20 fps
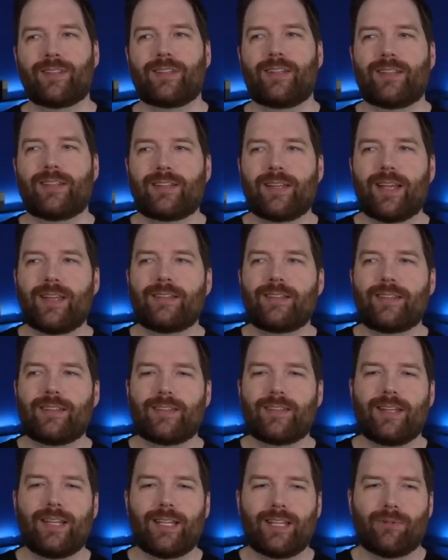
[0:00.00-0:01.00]
and it's nice to
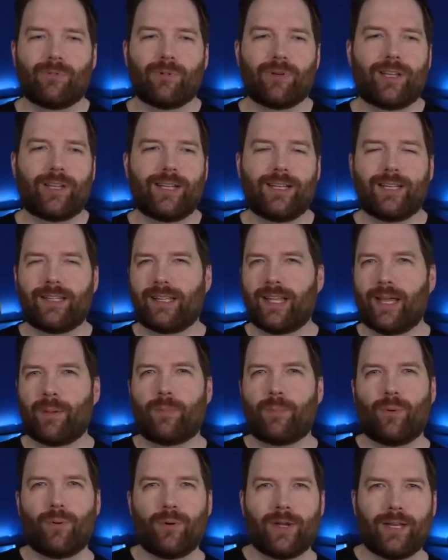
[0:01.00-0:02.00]
see that we're getting to
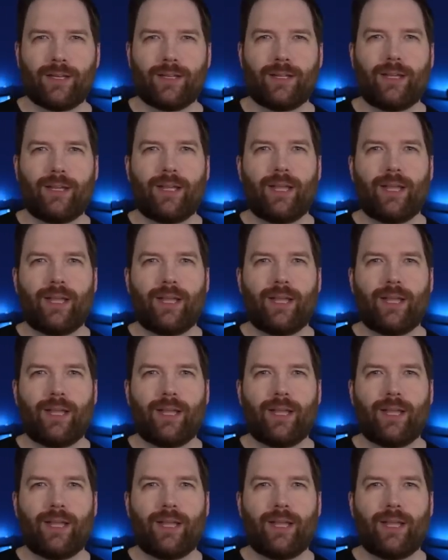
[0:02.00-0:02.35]
that point